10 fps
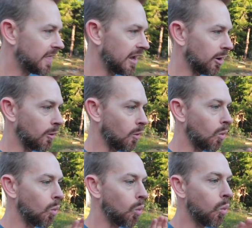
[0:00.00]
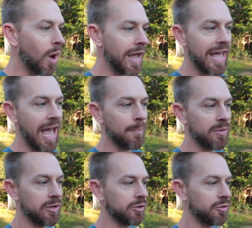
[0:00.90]
They are way
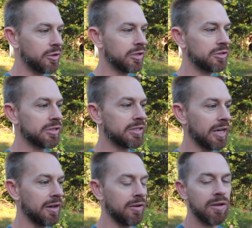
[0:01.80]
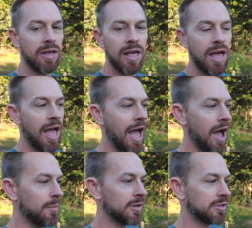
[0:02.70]
happier. You can just tell
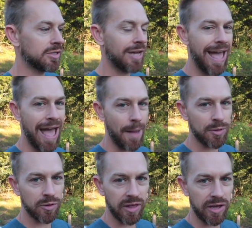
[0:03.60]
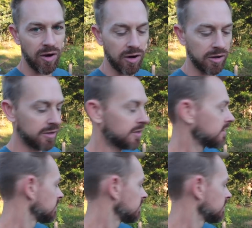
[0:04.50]
how much happier they are